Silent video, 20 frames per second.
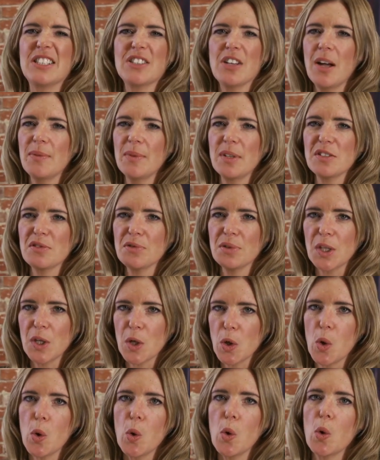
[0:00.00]
type that's really
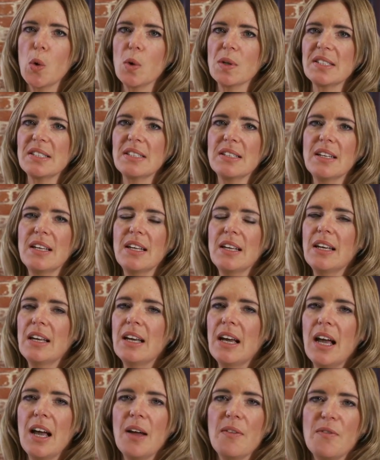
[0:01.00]
coarse,
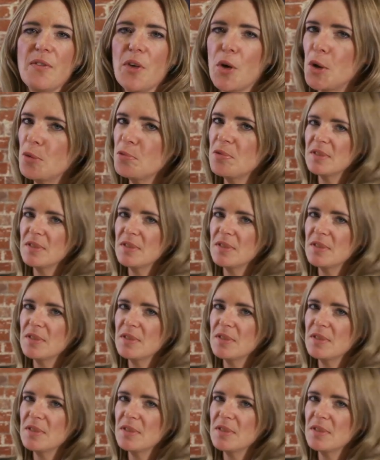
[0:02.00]
very